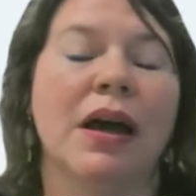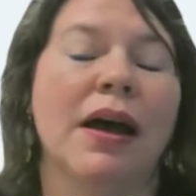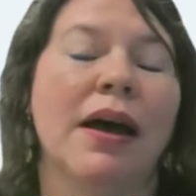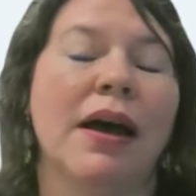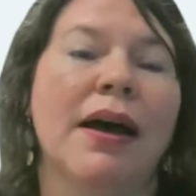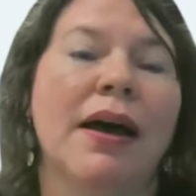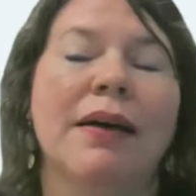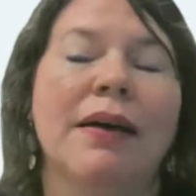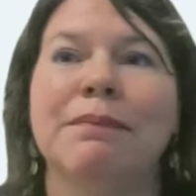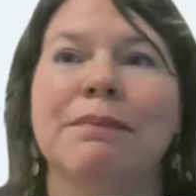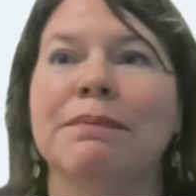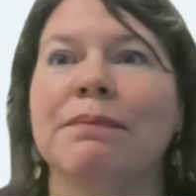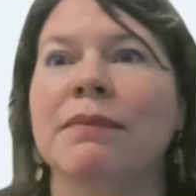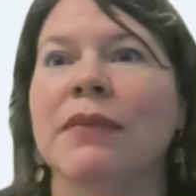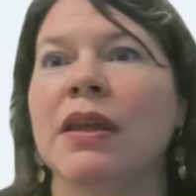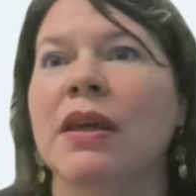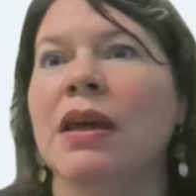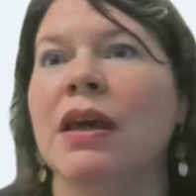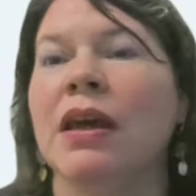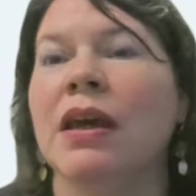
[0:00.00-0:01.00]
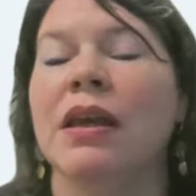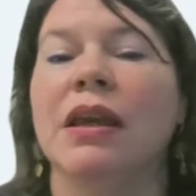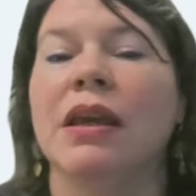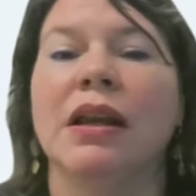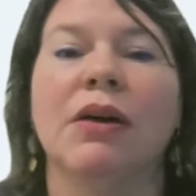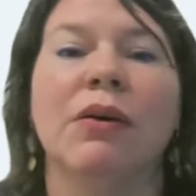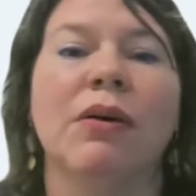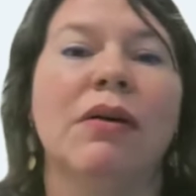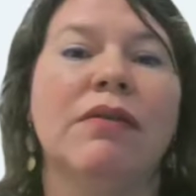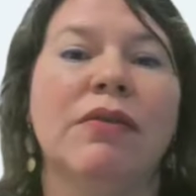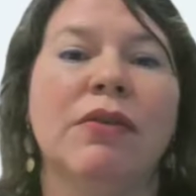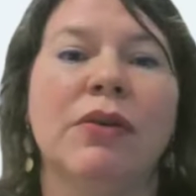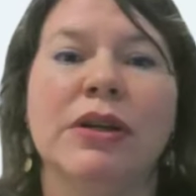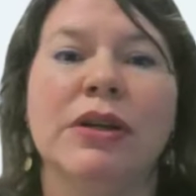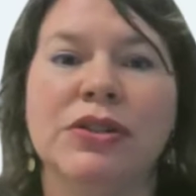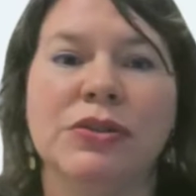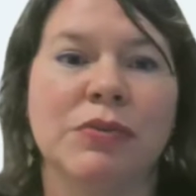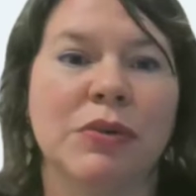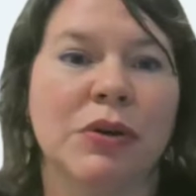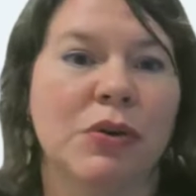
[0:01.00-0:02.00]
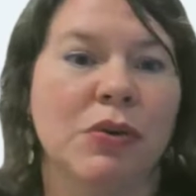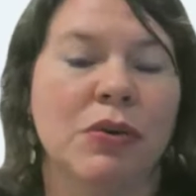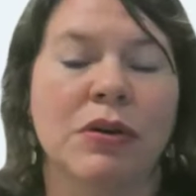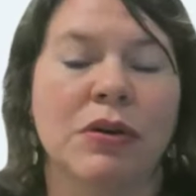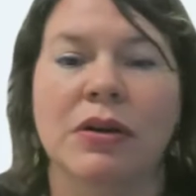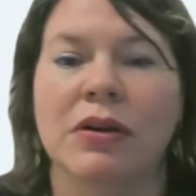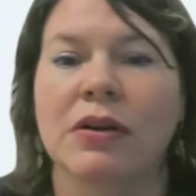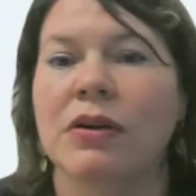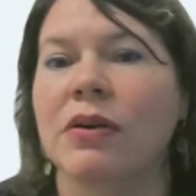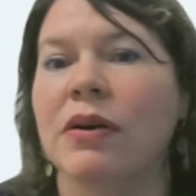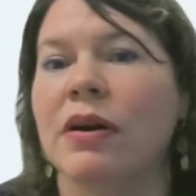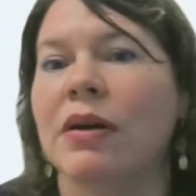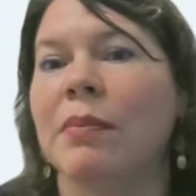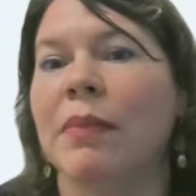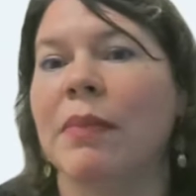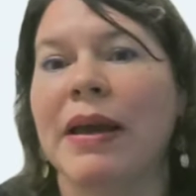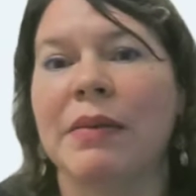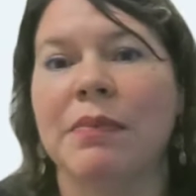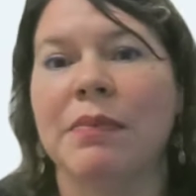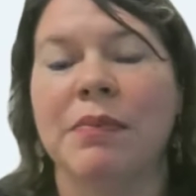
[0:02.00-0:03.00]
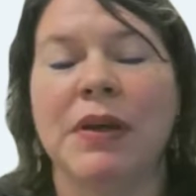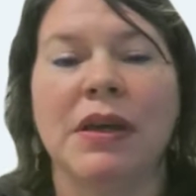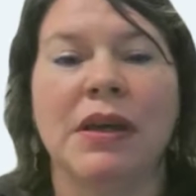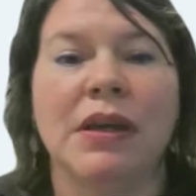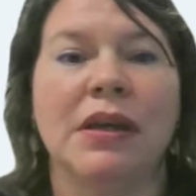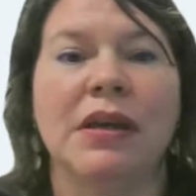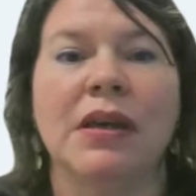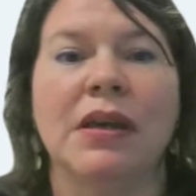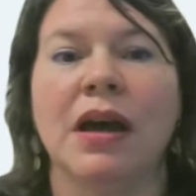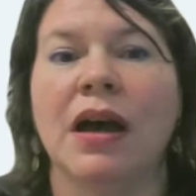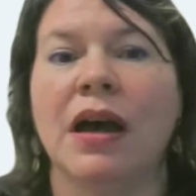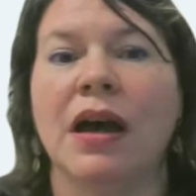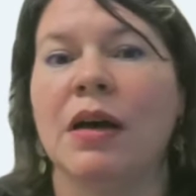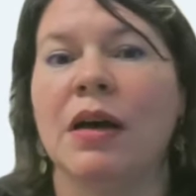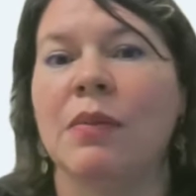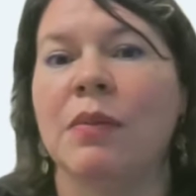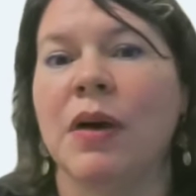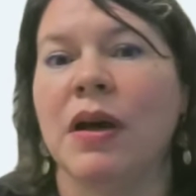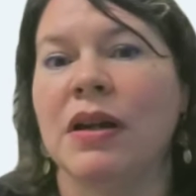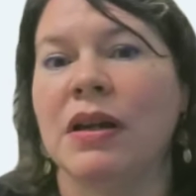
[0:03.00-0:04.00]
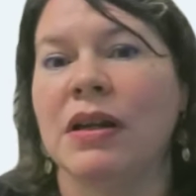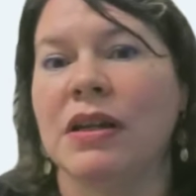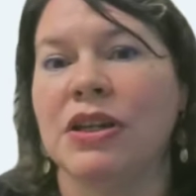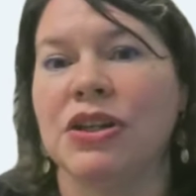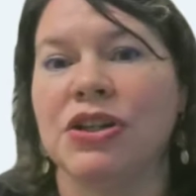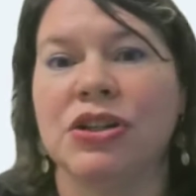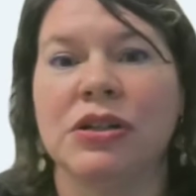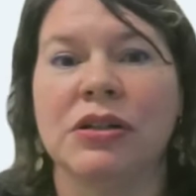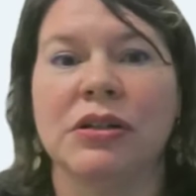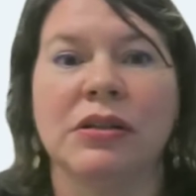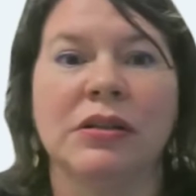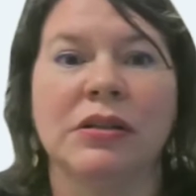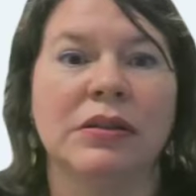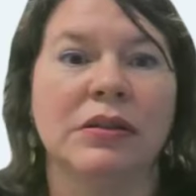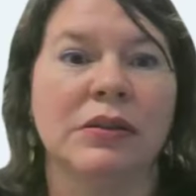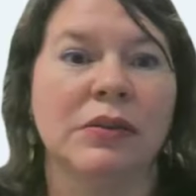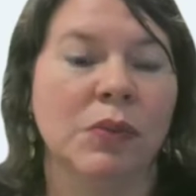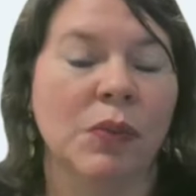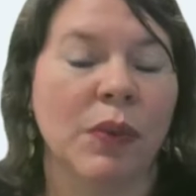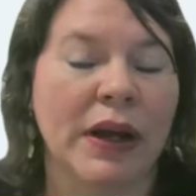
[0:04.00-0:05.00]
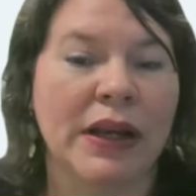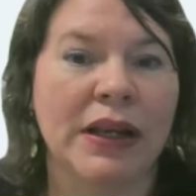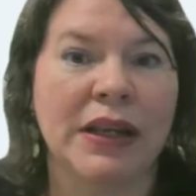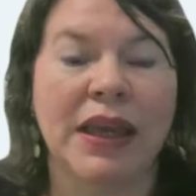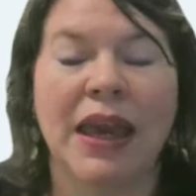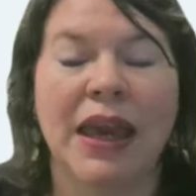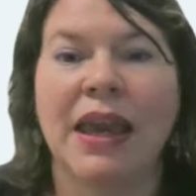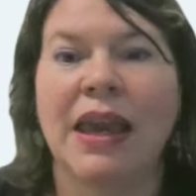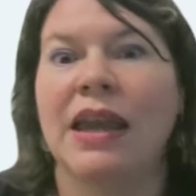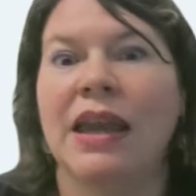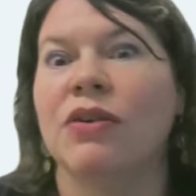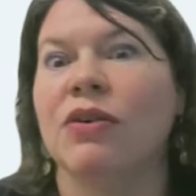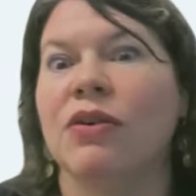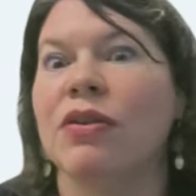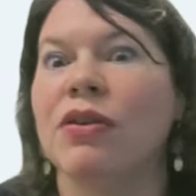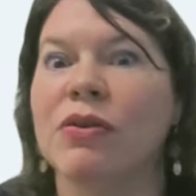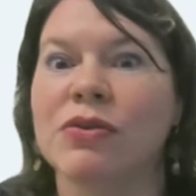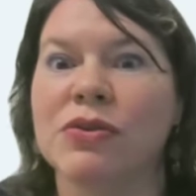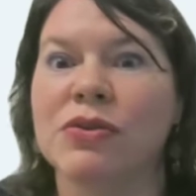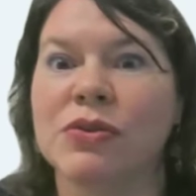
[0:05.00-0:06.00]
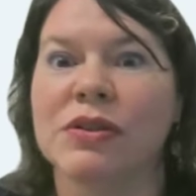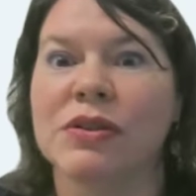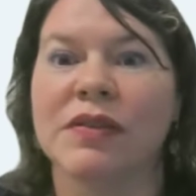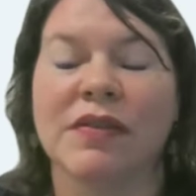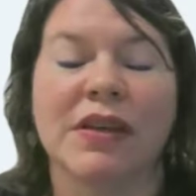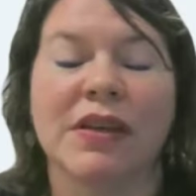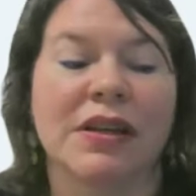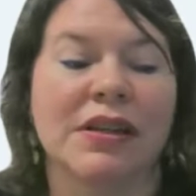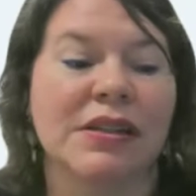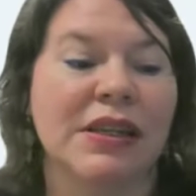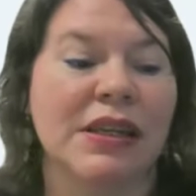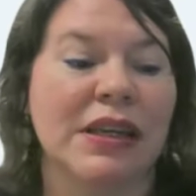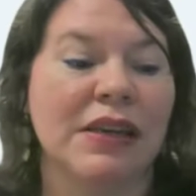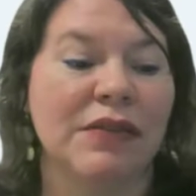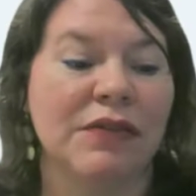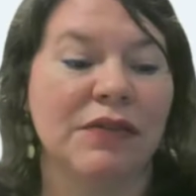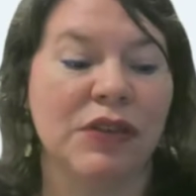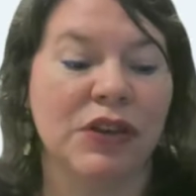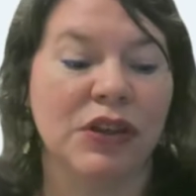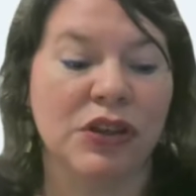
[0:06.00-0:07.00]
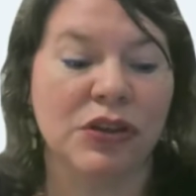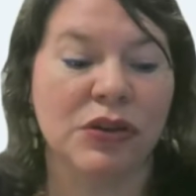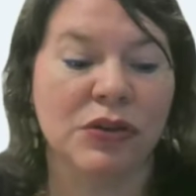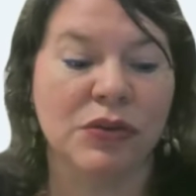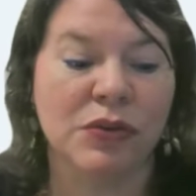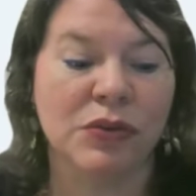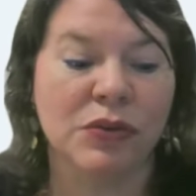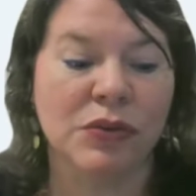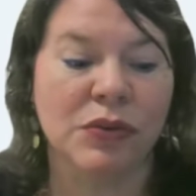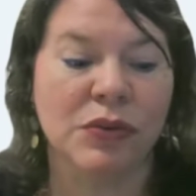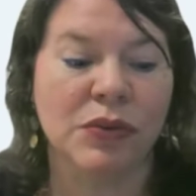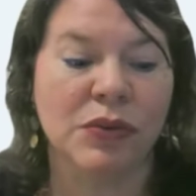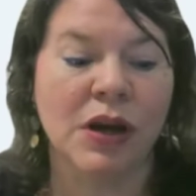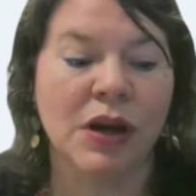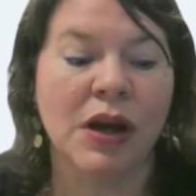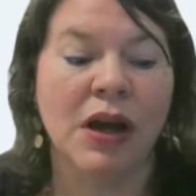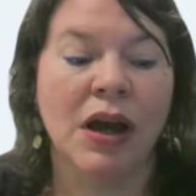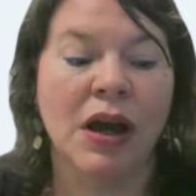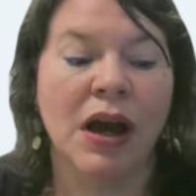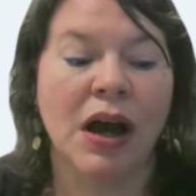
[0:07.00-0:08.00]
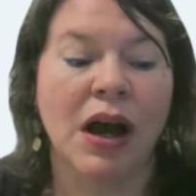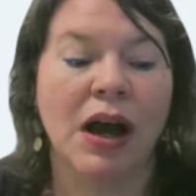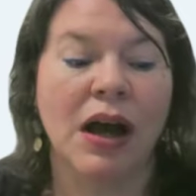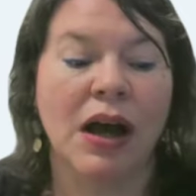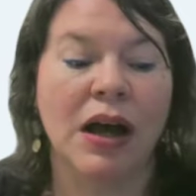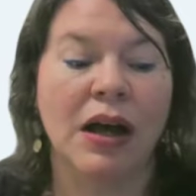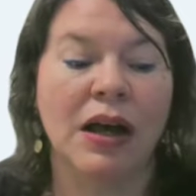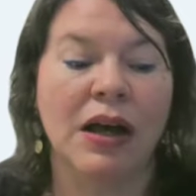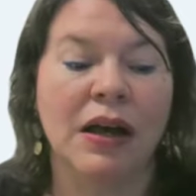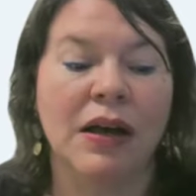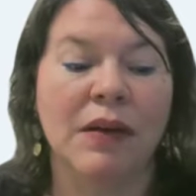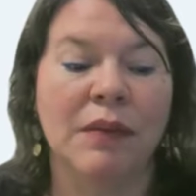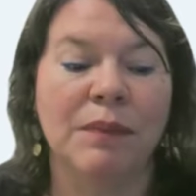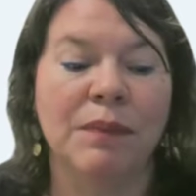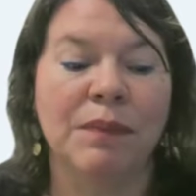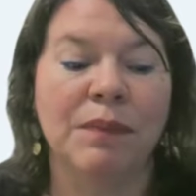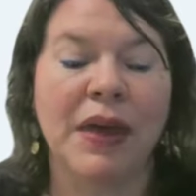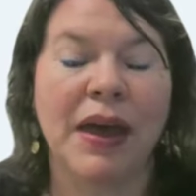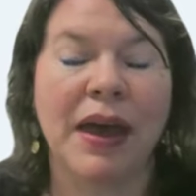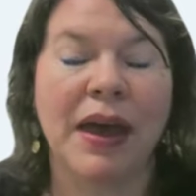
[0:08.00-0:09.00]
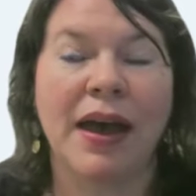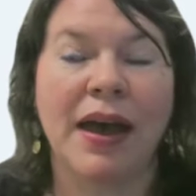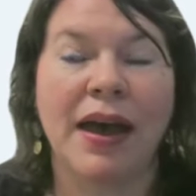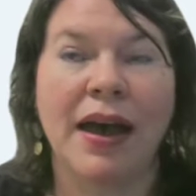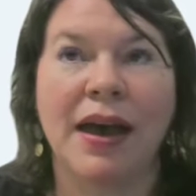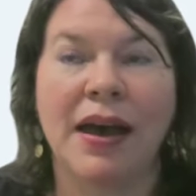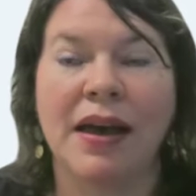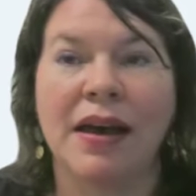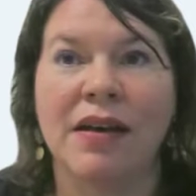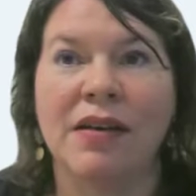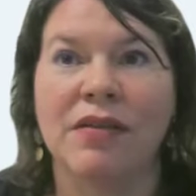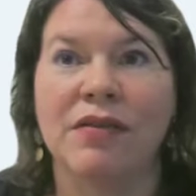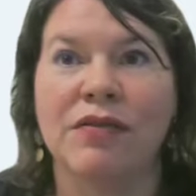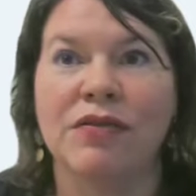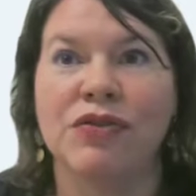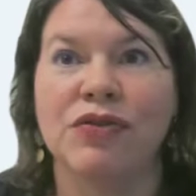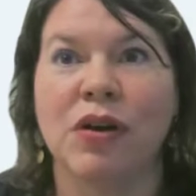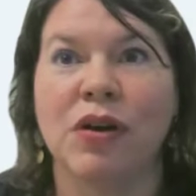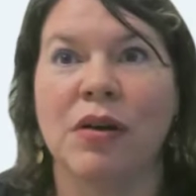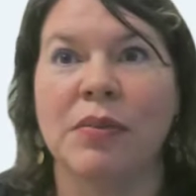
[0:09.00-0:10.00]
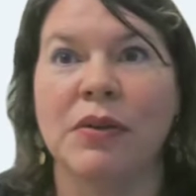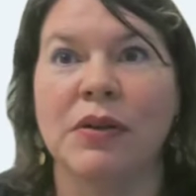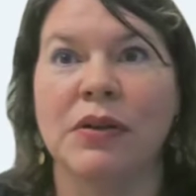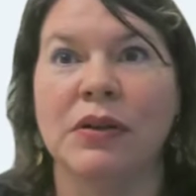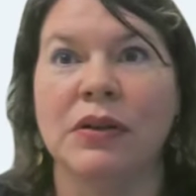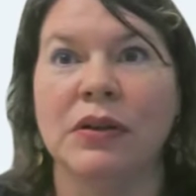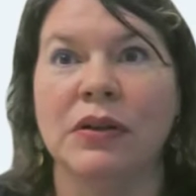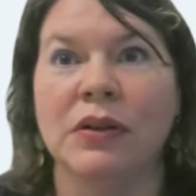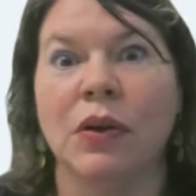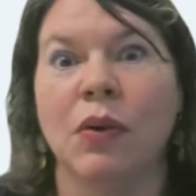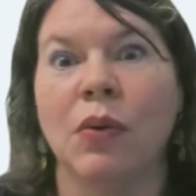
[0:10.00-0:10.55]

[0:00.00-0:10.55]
a voice recorder, or it might be an additional white cane, or those sorts of things. If you have trouble